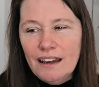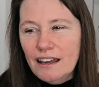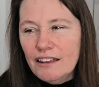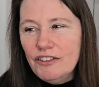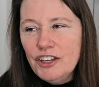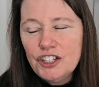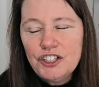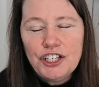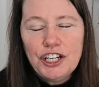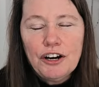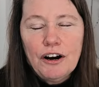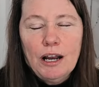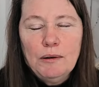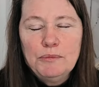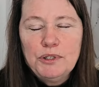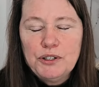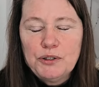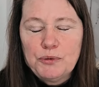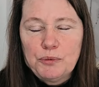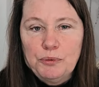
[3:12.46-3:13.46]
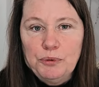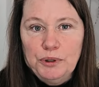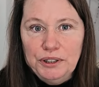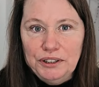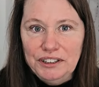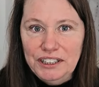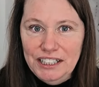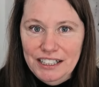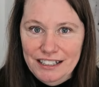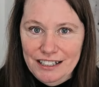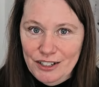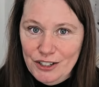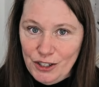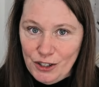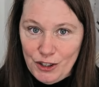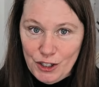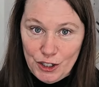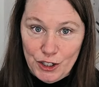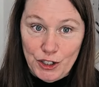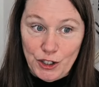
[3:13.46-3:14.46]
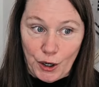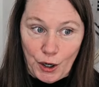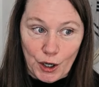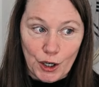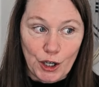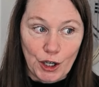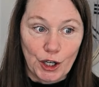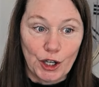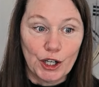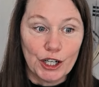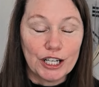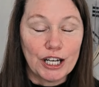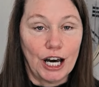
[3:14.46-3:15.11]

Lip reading: this year I'm just really into the darker